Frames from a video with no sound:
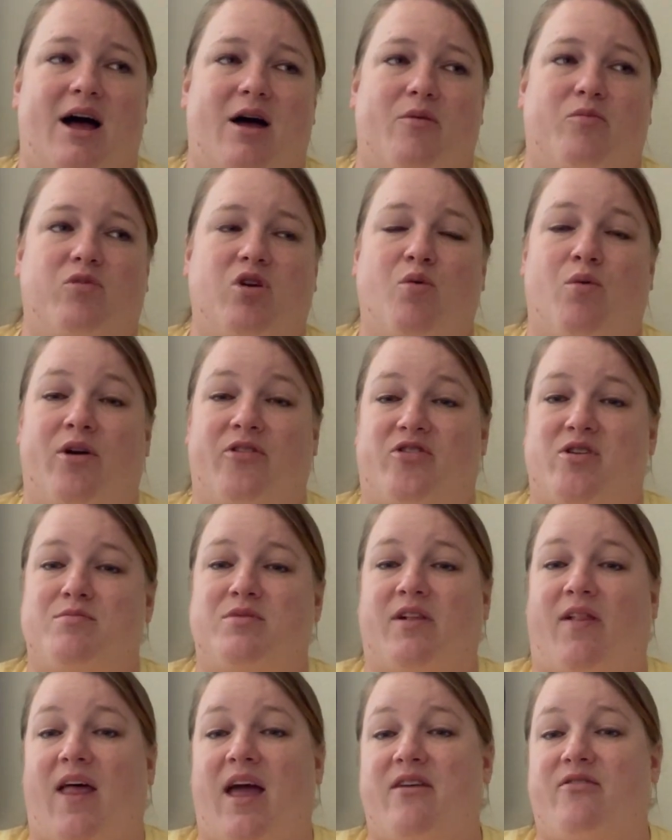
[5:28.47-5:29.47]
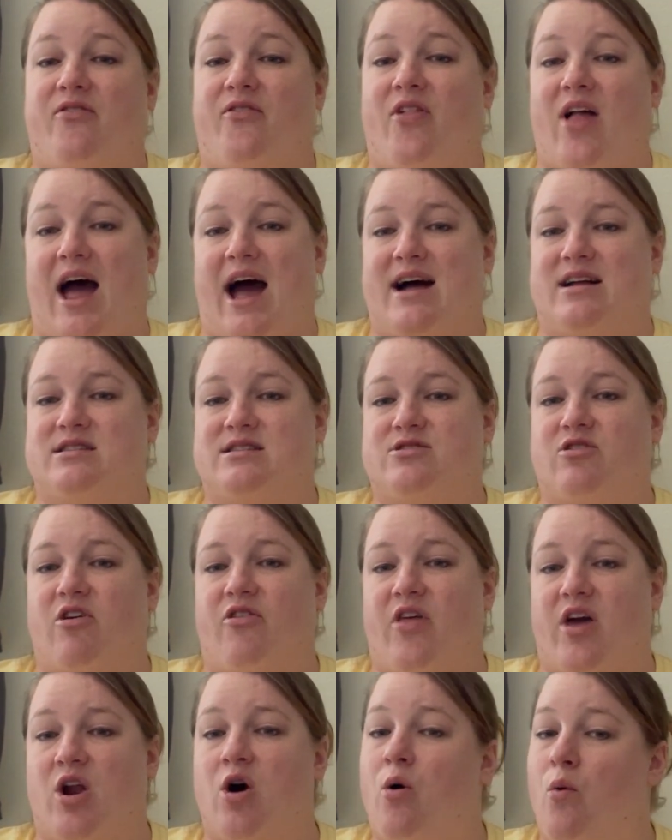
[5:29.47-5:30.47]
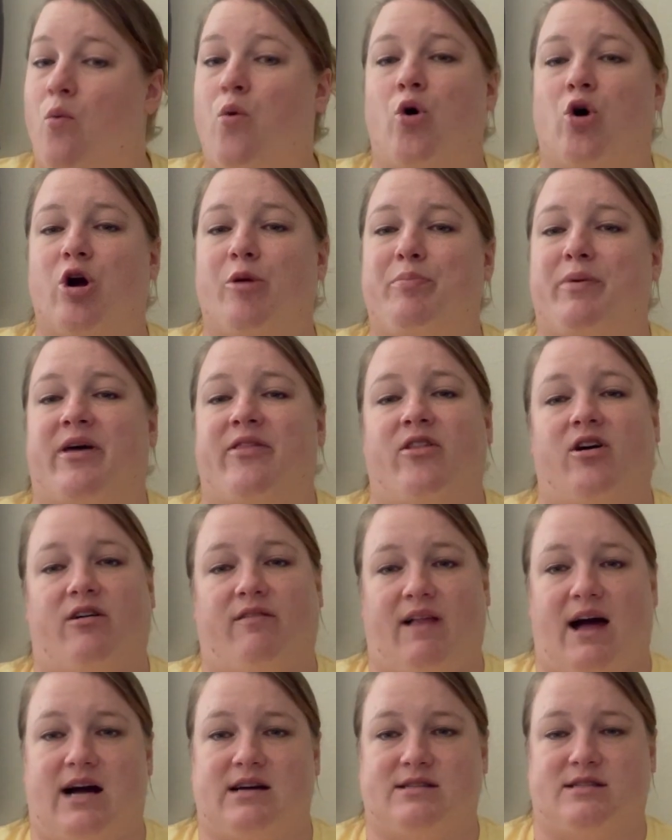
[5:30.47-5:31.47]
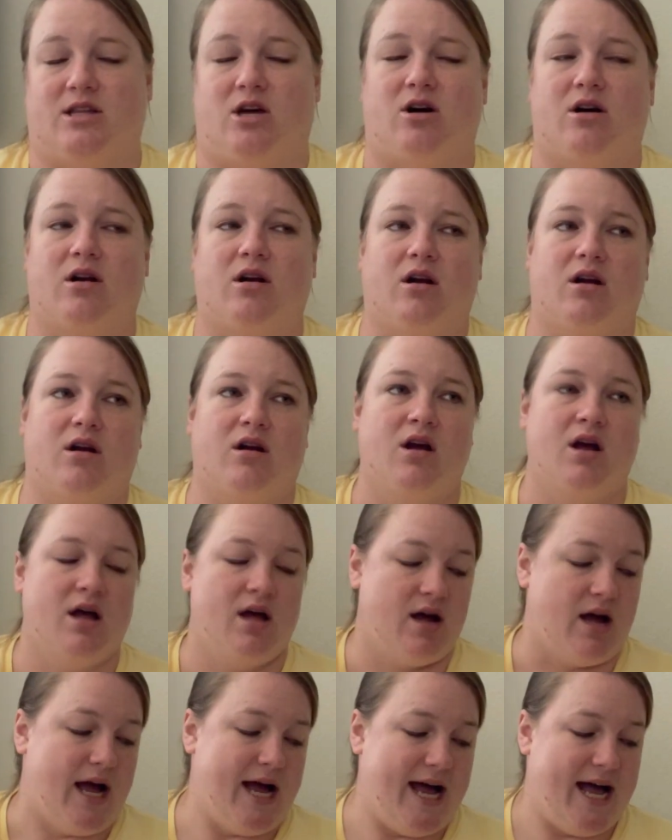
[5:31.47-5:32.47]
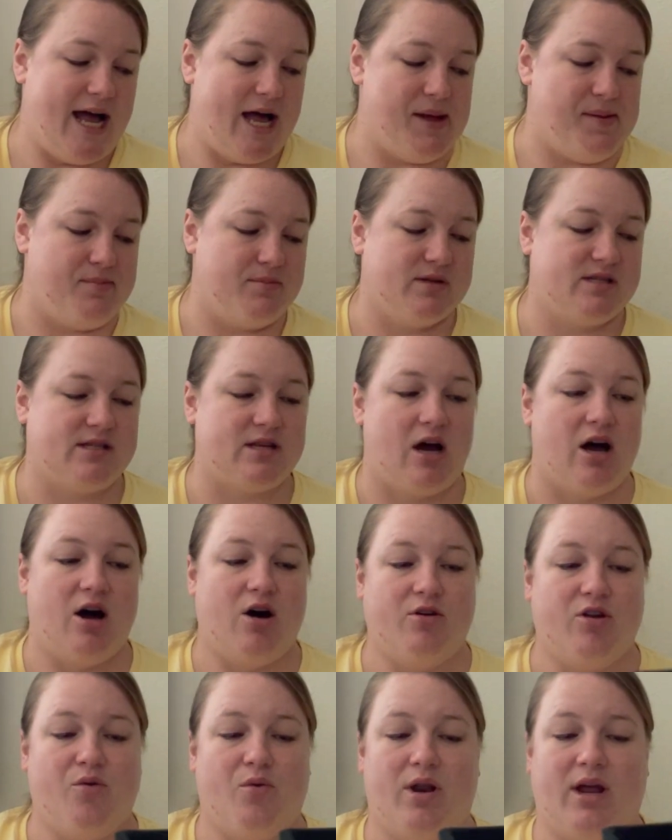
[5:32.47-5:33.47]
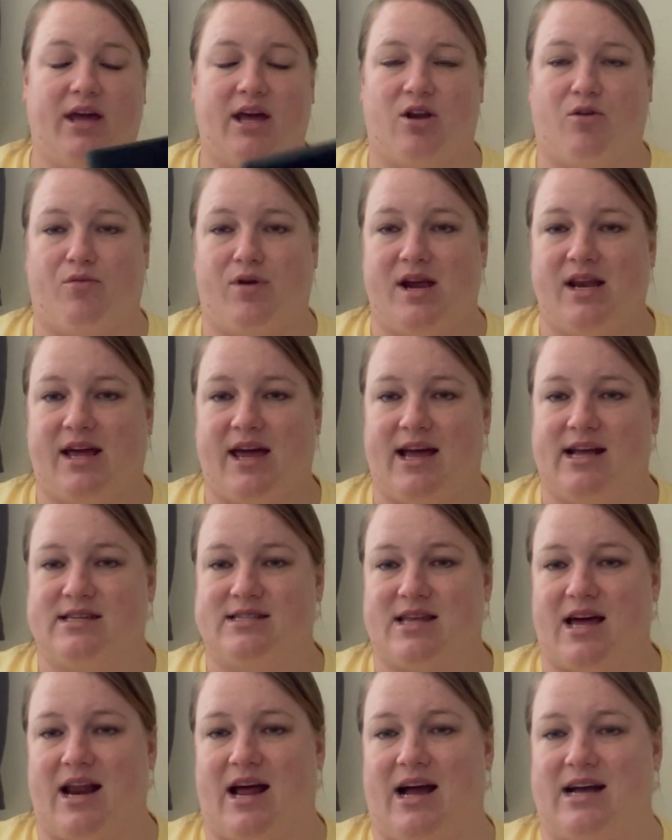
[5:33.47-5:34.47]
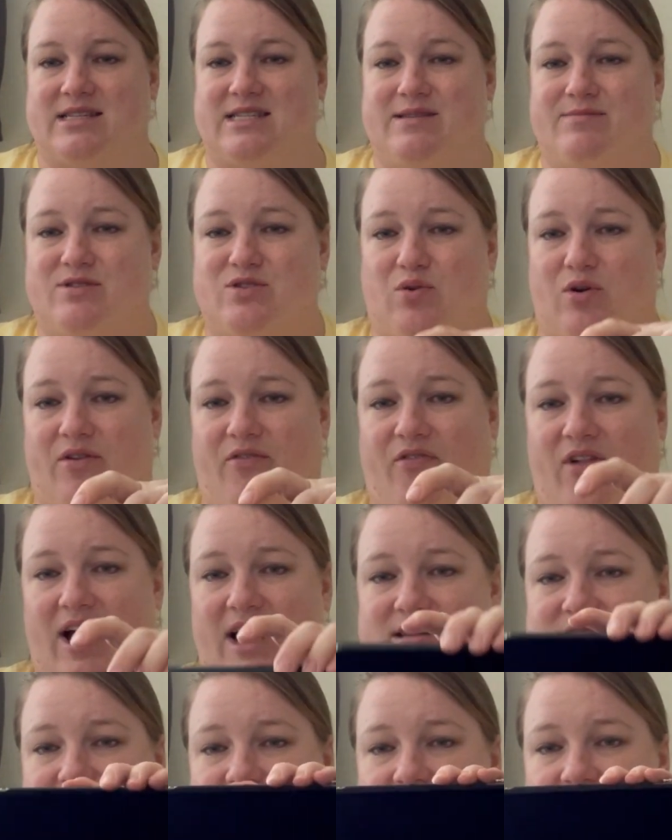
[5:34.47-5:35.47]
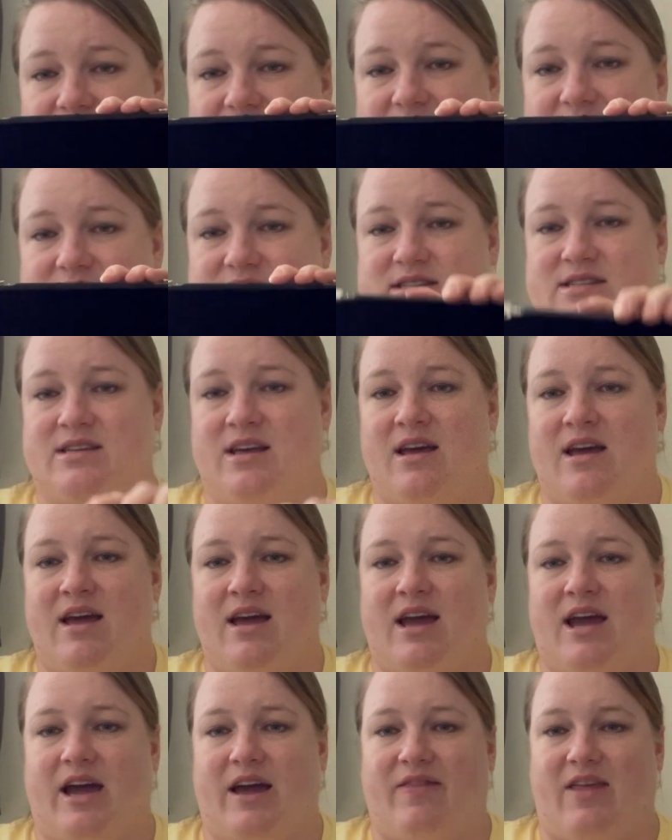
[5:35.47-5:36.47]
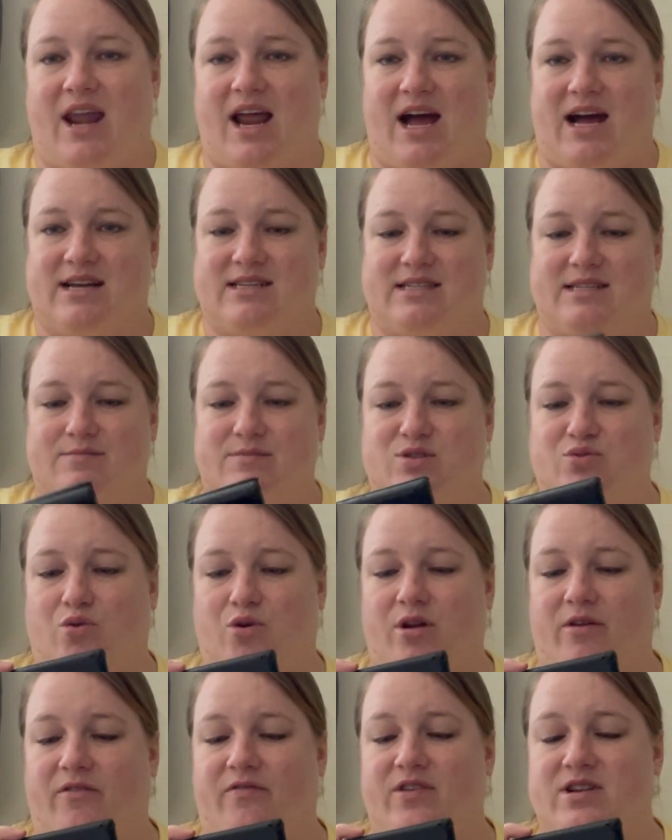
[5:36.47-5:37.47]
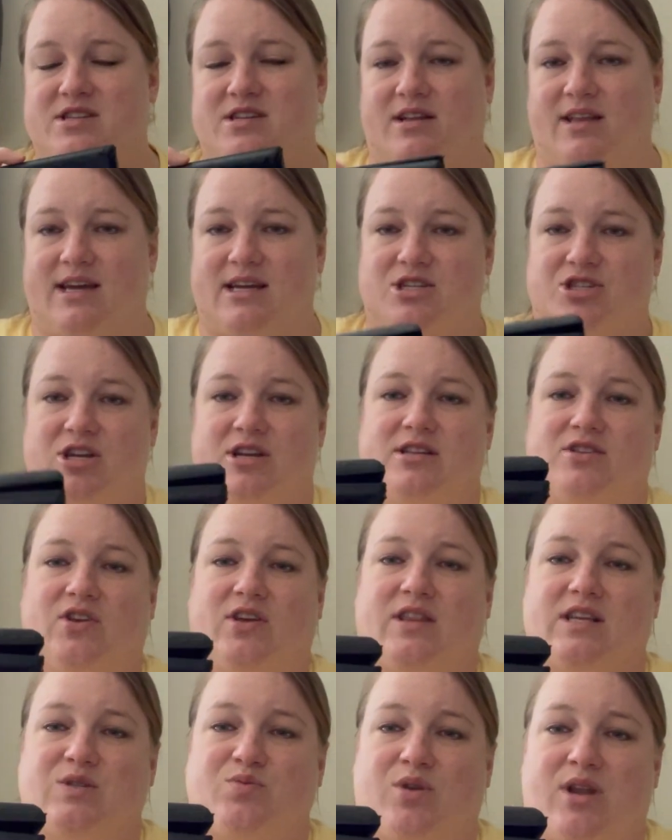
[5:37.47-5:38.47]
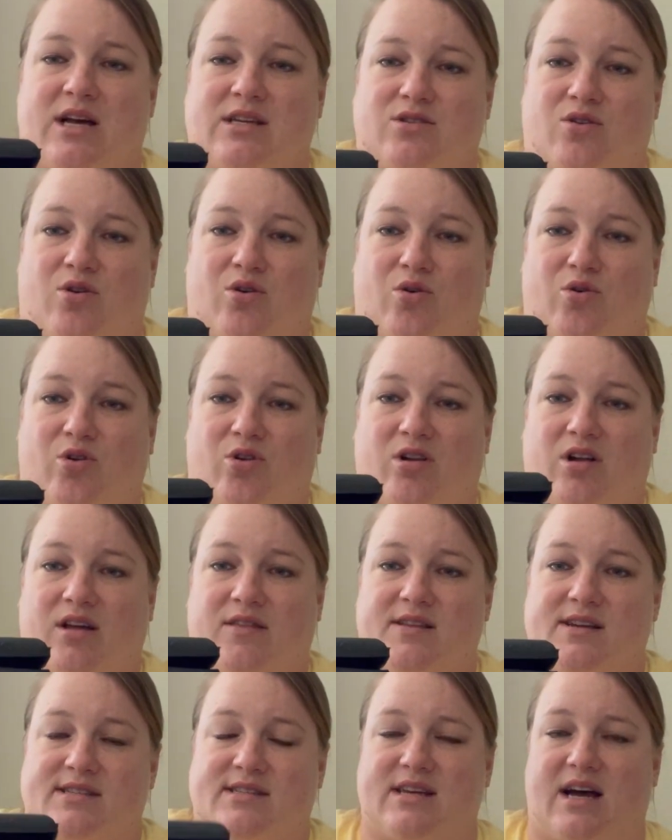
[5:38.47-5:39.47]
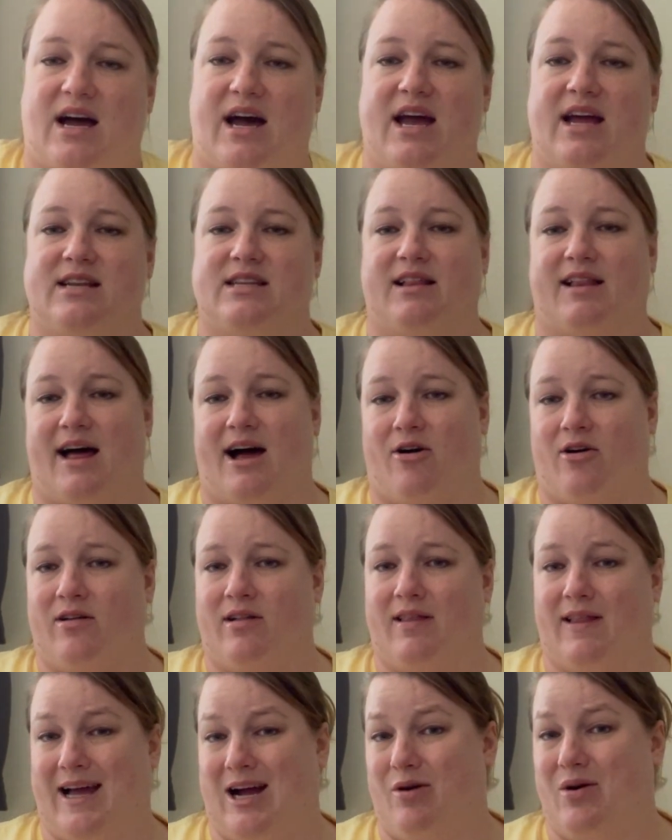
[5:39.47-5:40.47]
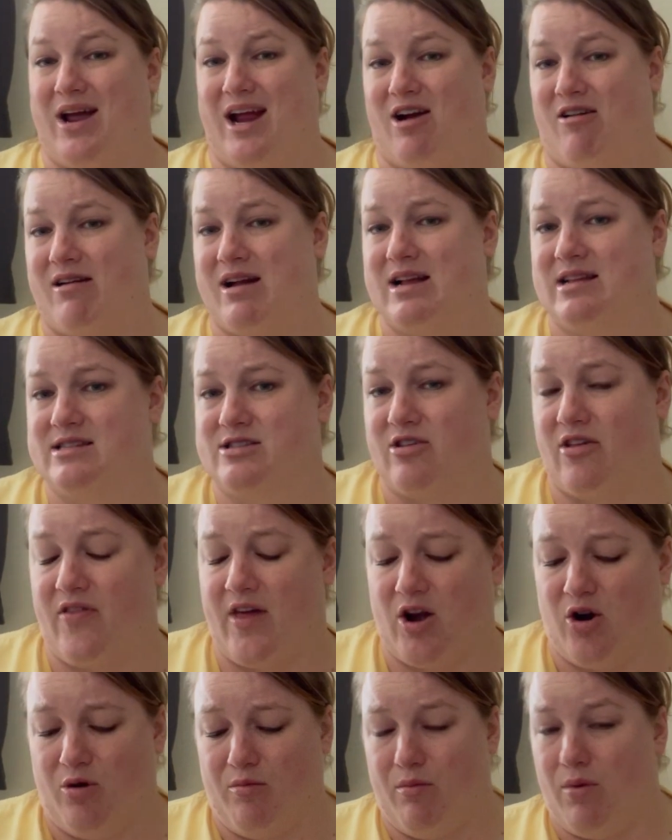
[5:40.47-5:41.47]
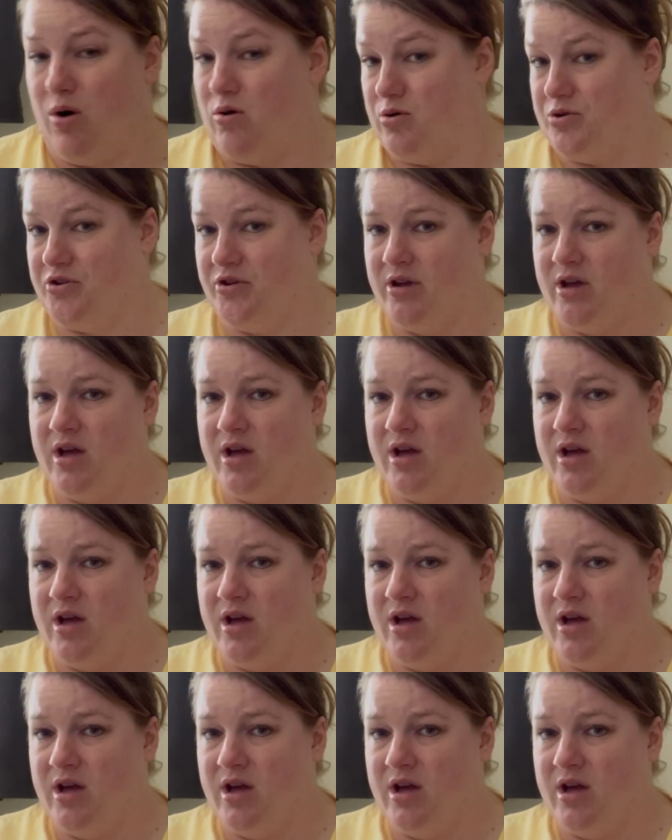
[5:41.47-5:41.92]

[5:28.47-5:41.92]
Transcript: You want them to lay flat so that they don't warp and they'll last longer. So you want to get a reed case that has some sort of flat surface and that has some sort of ventilation. So like this one has a hole on the side to allow air in so that they don't mold.